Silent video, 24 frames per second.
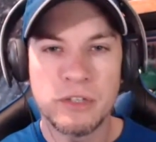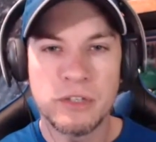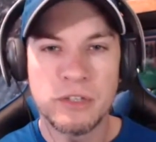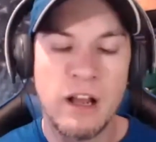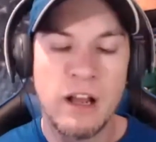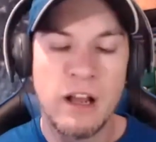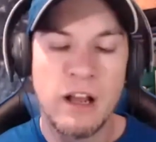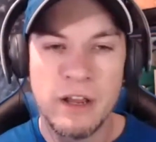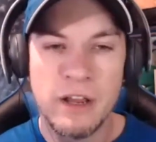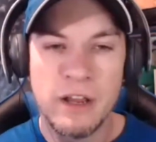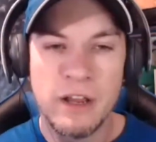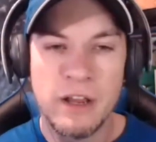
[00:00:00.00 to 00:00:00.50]

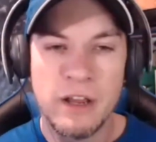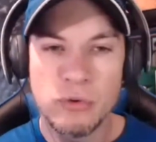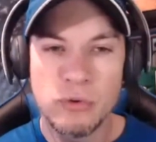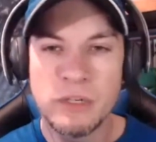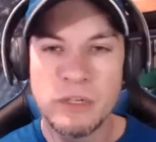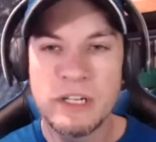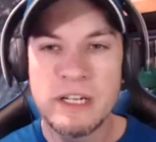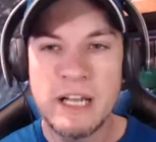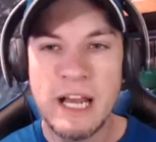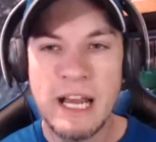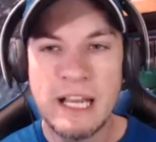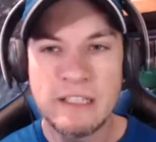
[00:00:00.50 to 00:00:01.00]
in the
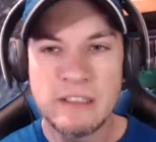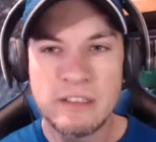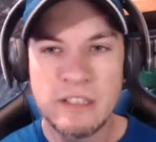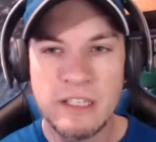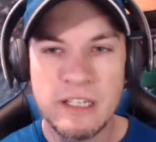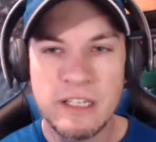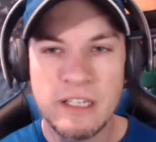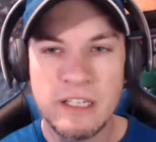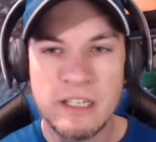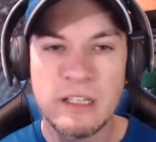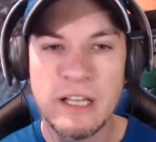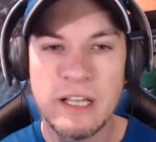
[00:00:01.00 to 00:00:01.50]

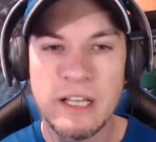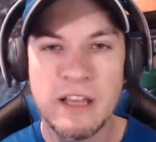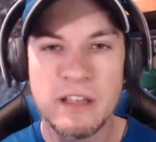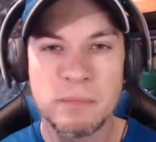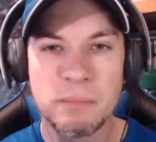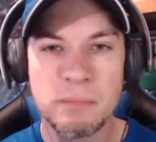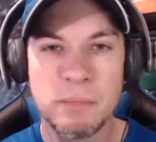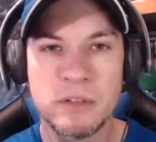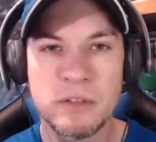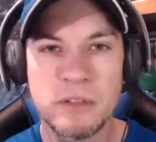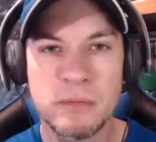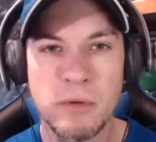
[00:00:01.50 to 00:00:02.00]
2019
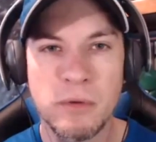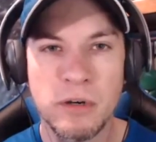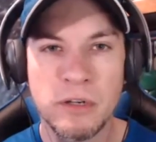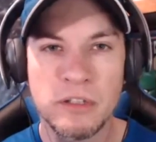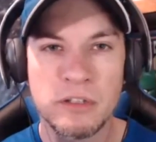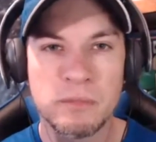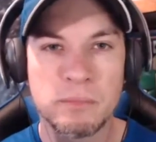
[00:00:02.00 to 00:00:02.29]
class, but DeMarcus